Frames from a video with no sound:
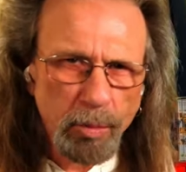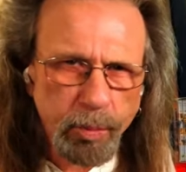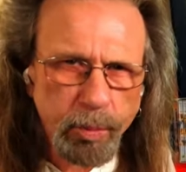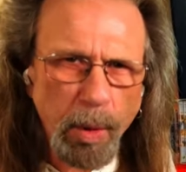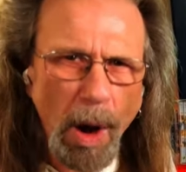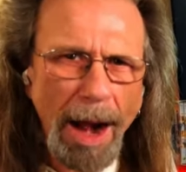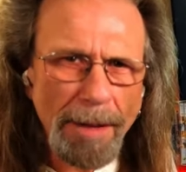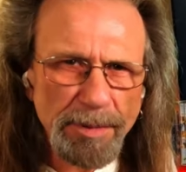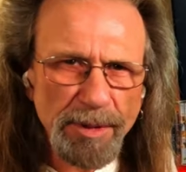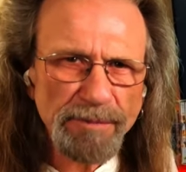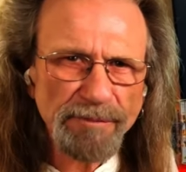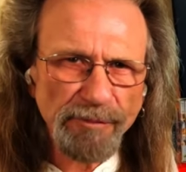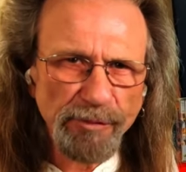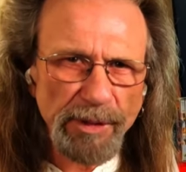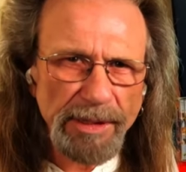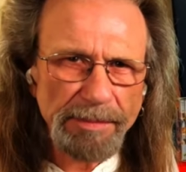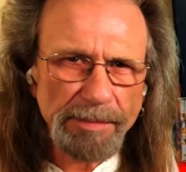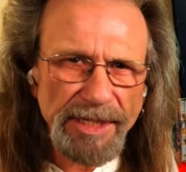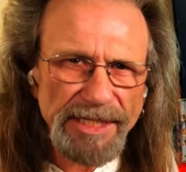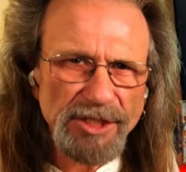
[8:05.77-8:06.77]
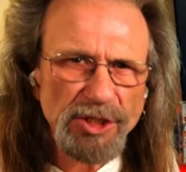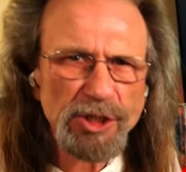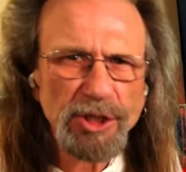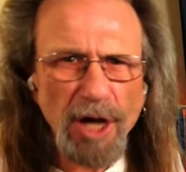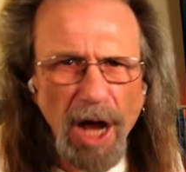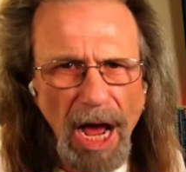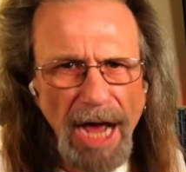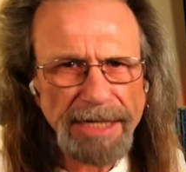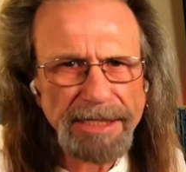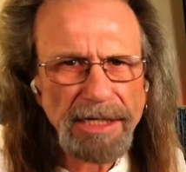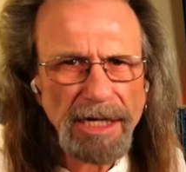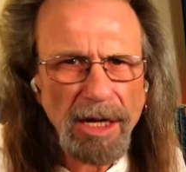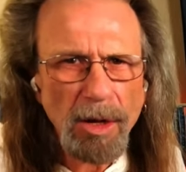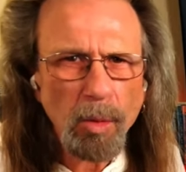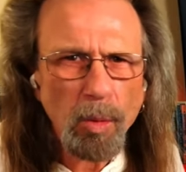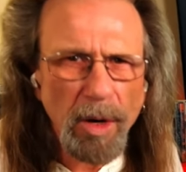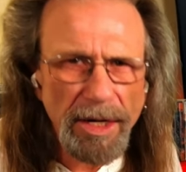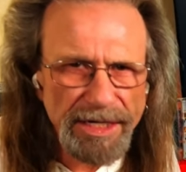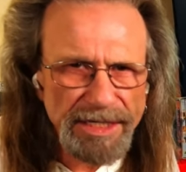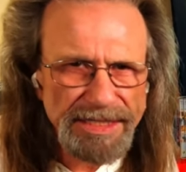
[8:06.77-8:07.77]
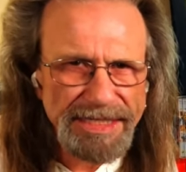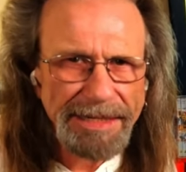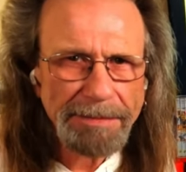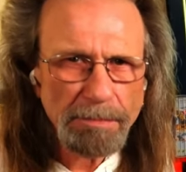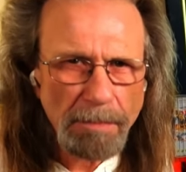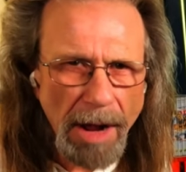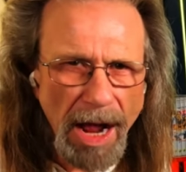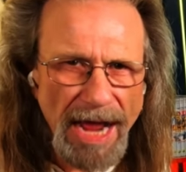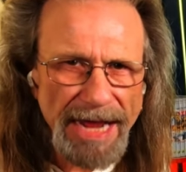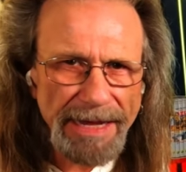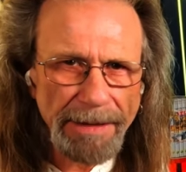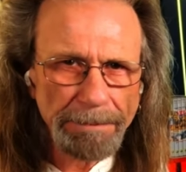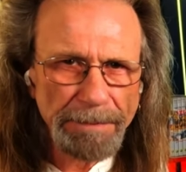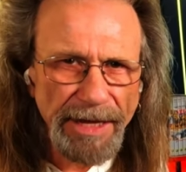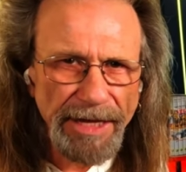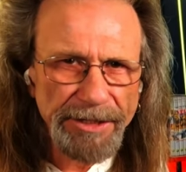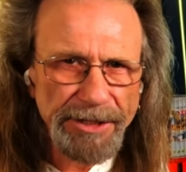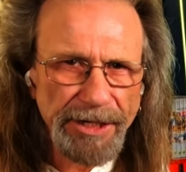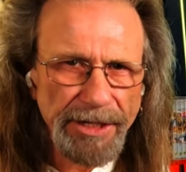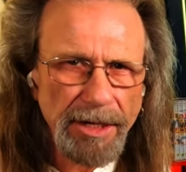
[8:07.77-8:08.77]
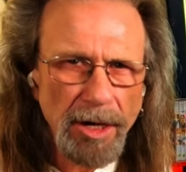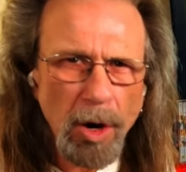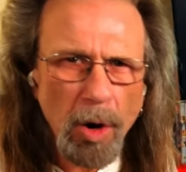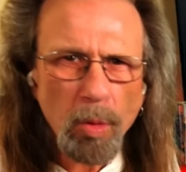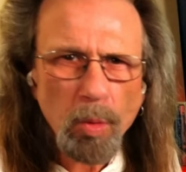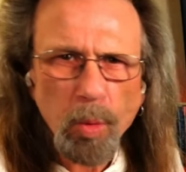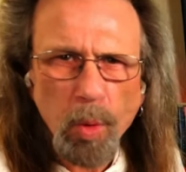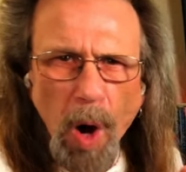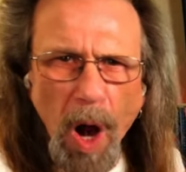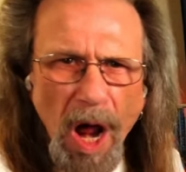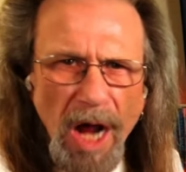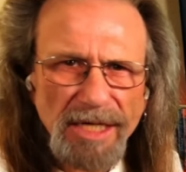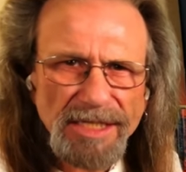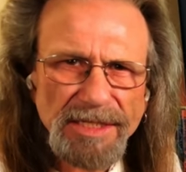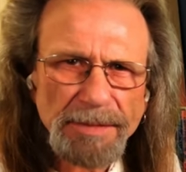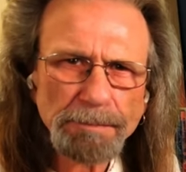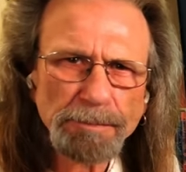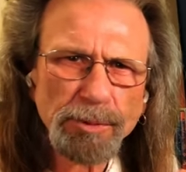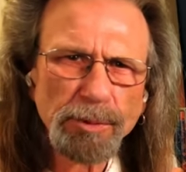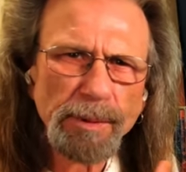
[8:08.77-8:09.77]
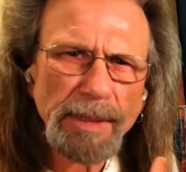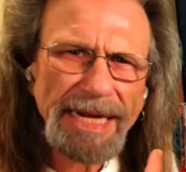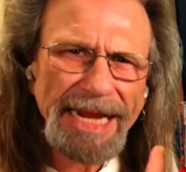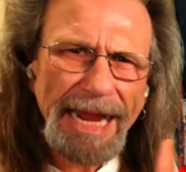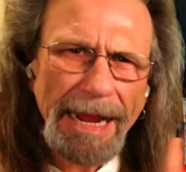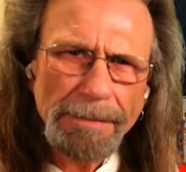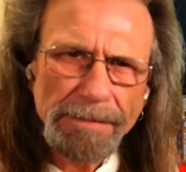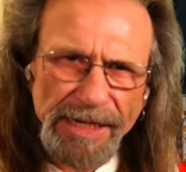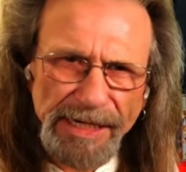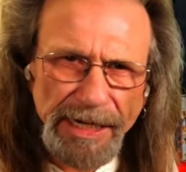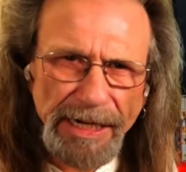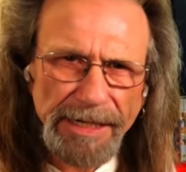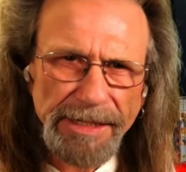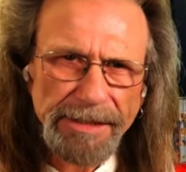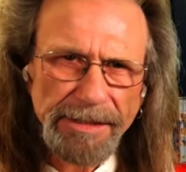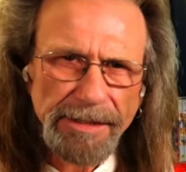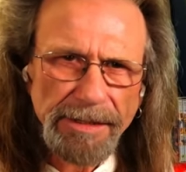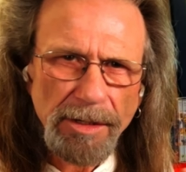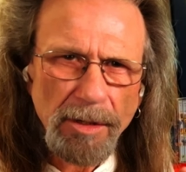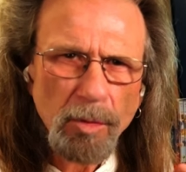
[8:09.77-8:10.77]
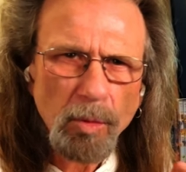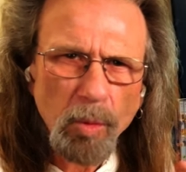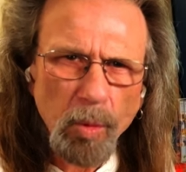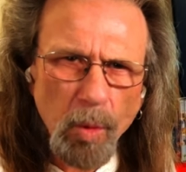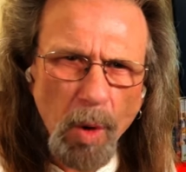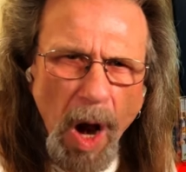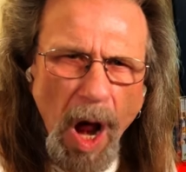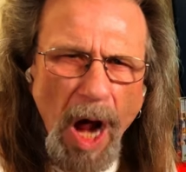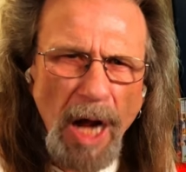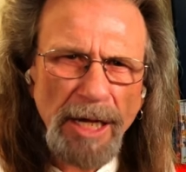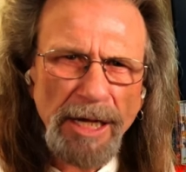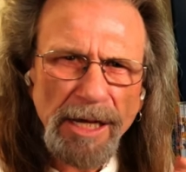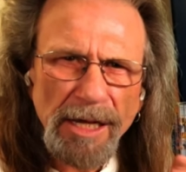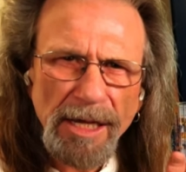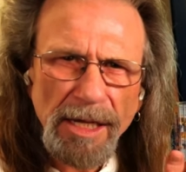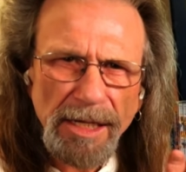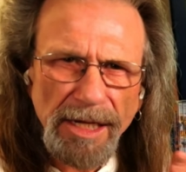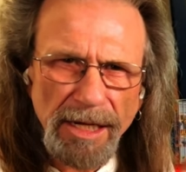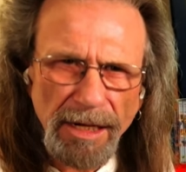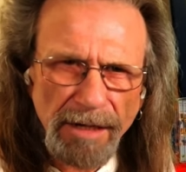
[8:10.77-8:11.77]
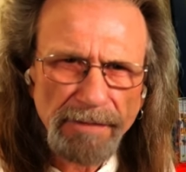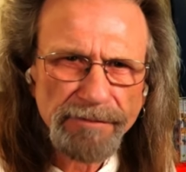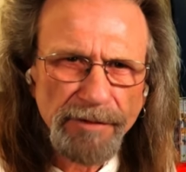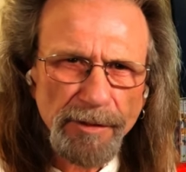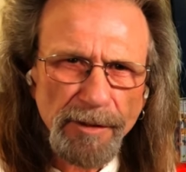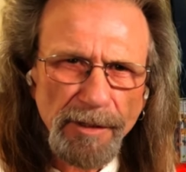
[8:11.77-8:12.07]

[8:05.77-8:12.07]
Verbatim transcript: Robert Freeman shot what is, in my opinion, rock's preeminent rock cover.